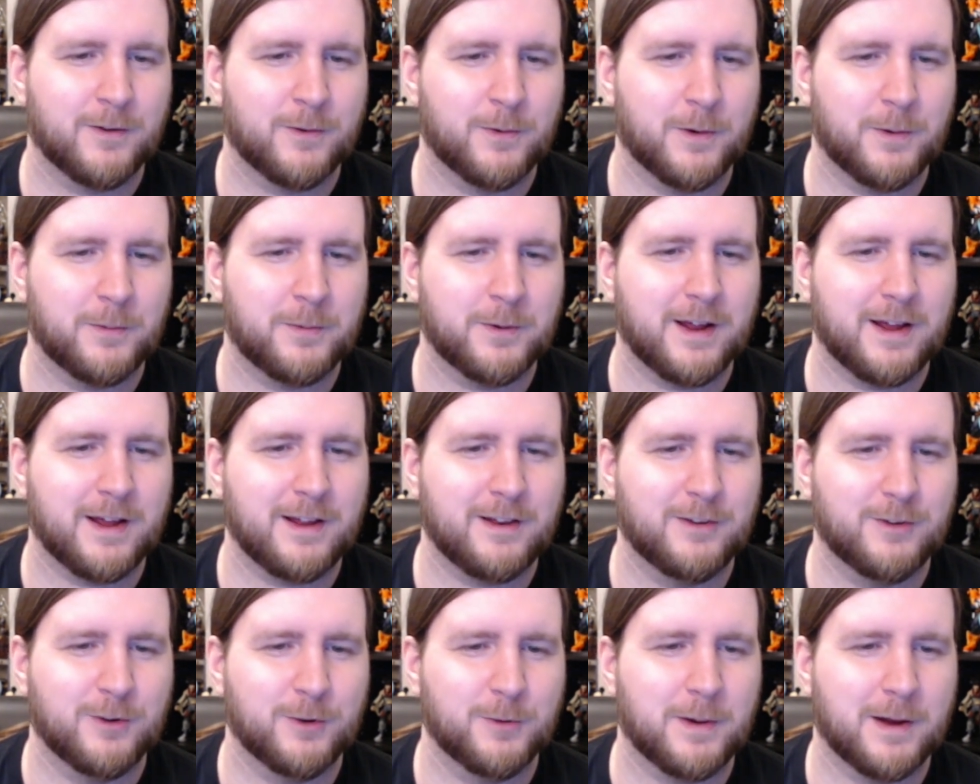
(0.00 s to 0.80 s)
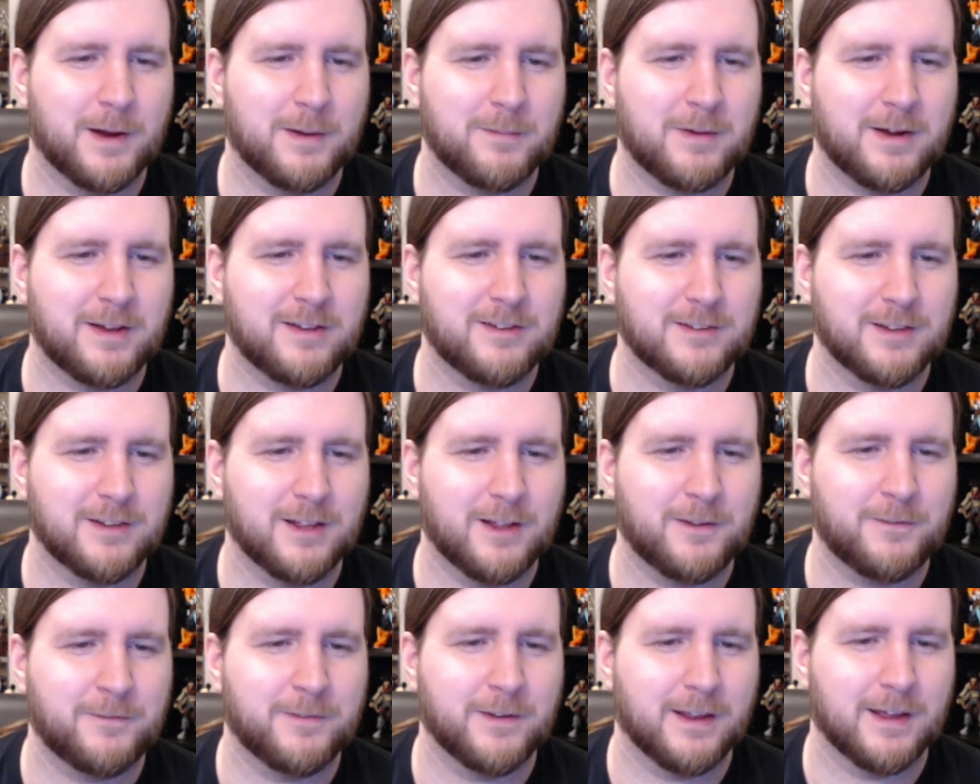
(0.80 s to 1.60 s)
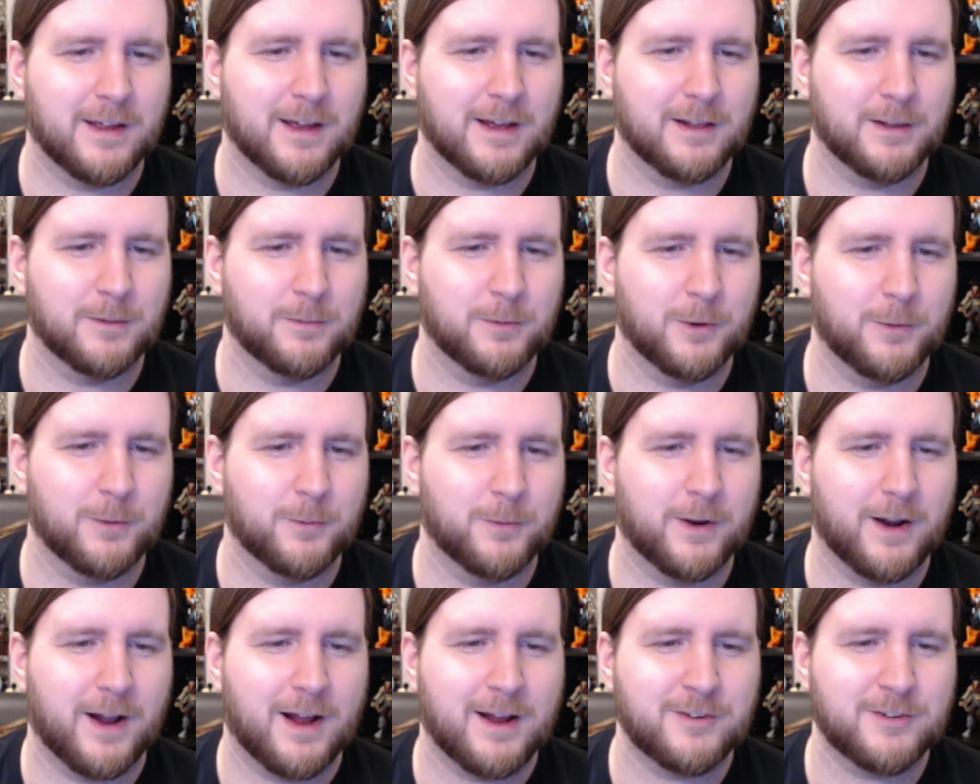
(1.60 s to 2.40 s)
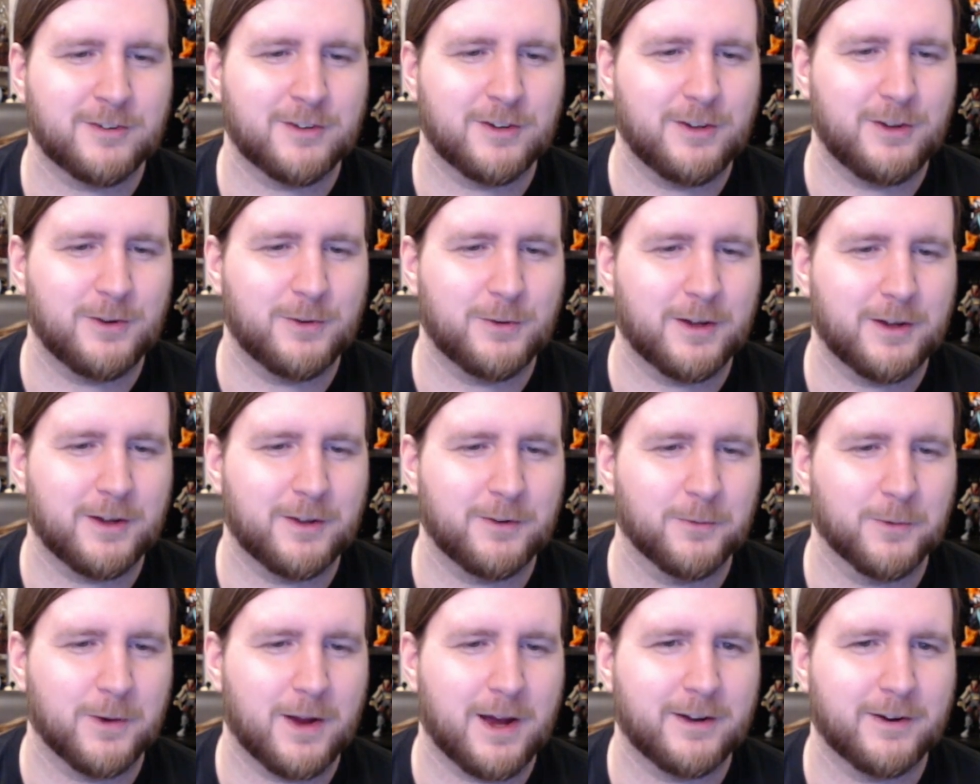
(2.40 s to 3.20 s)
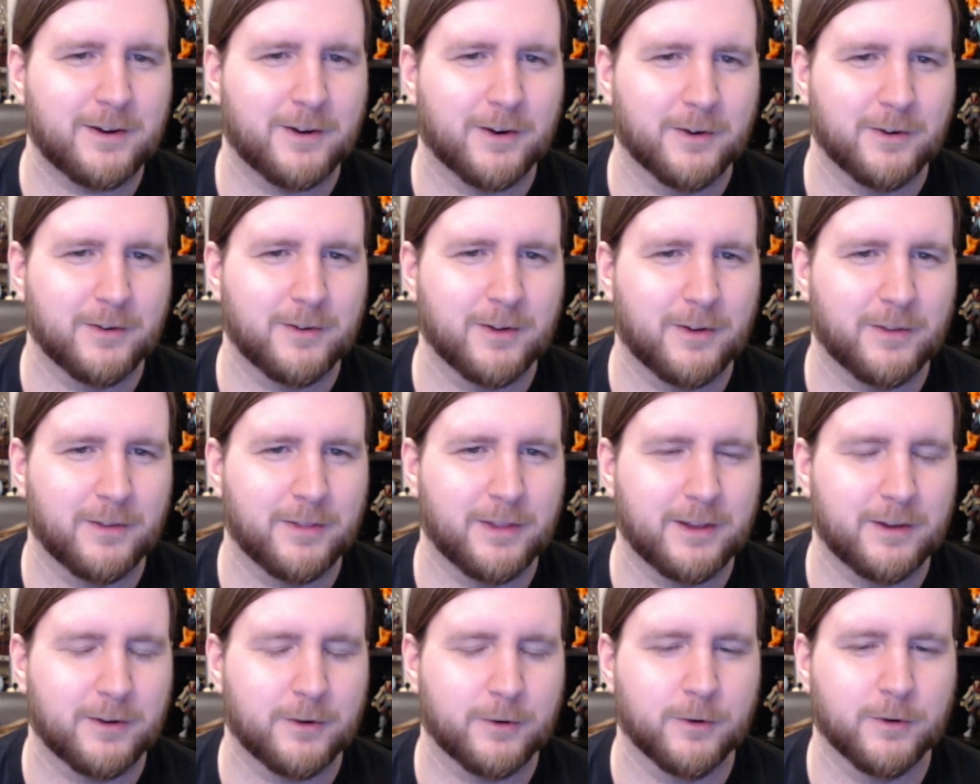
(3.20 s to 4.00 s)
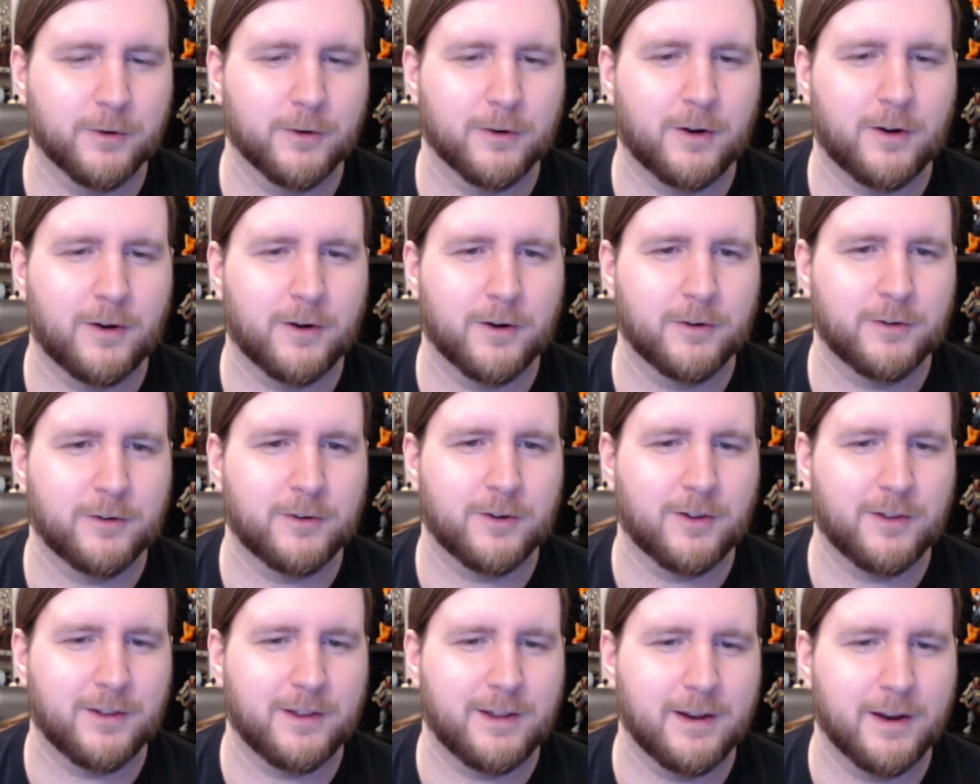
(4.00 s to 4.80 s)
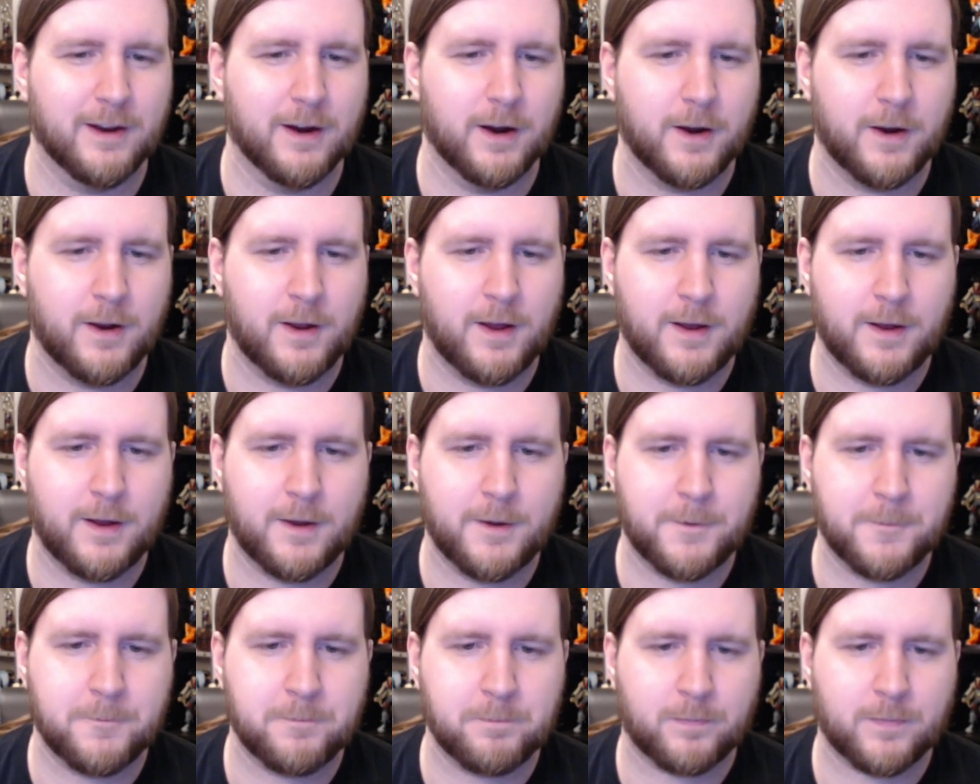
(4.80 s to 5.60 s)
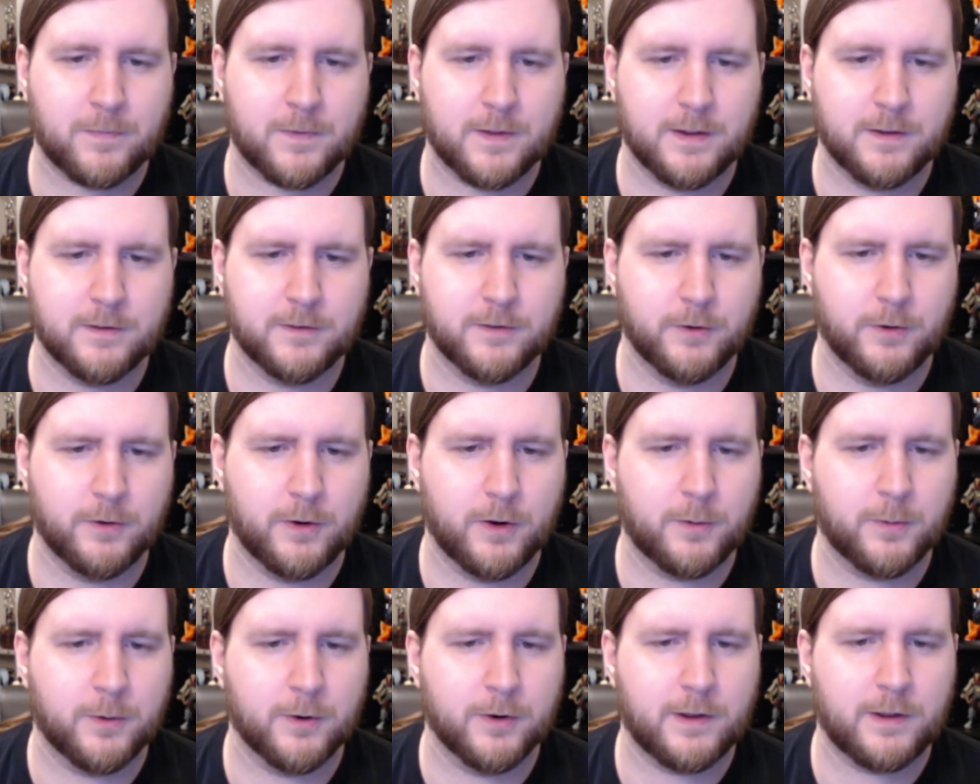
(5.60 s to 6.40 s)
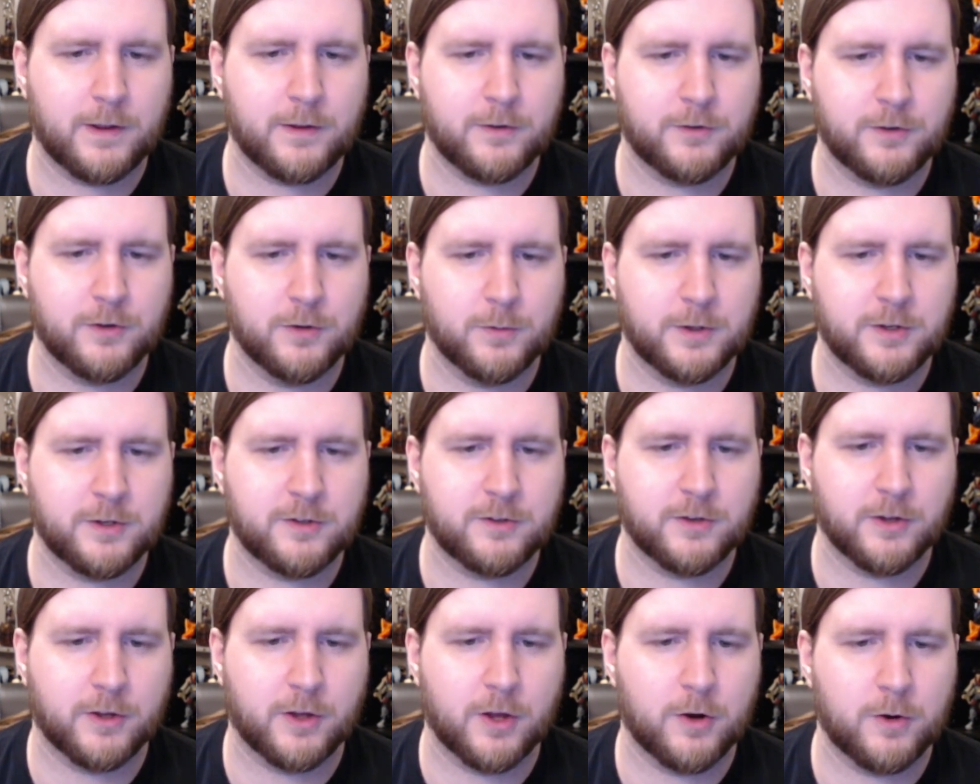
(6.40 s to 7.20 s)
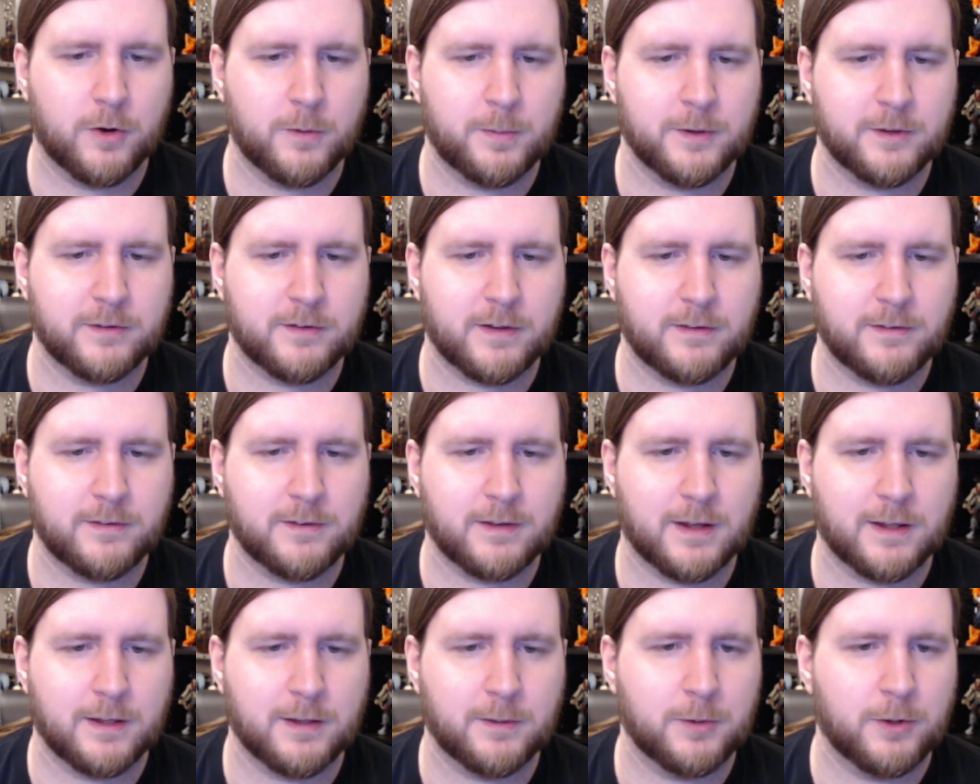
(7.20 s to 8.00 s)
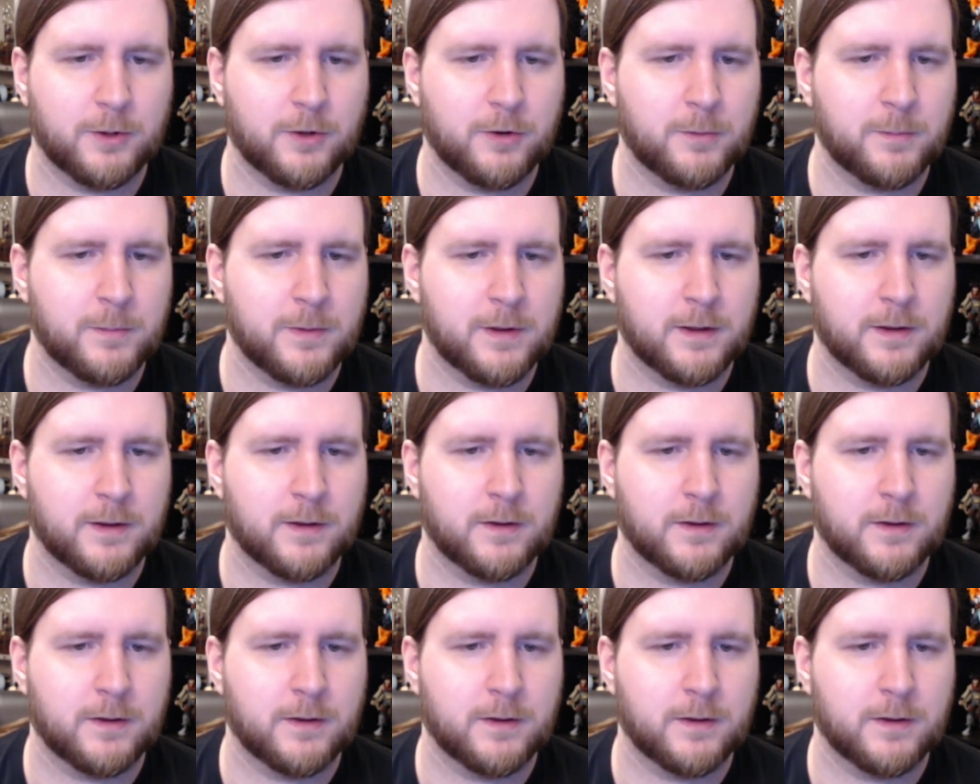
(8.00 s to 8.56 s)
What would I do by myself in Calabloom when Asha, Yuta, and Ron aren't all, the, er, aren't all here? Is there nowhere else you wish to go besides Calabloom?